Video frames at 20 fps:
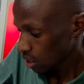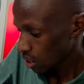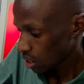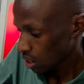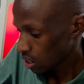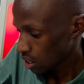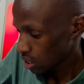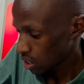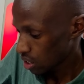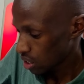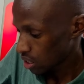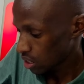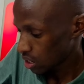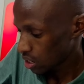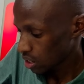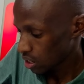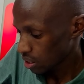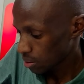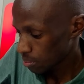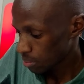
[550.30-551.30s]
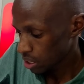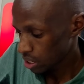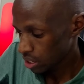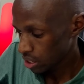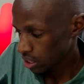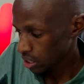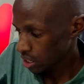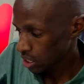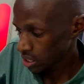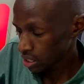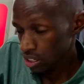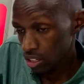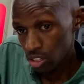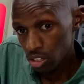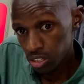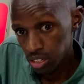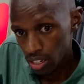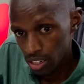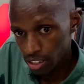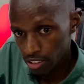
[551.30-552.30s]
By a radio
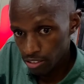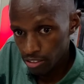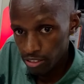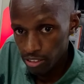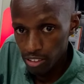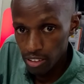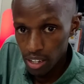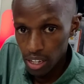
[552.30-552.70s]
slave,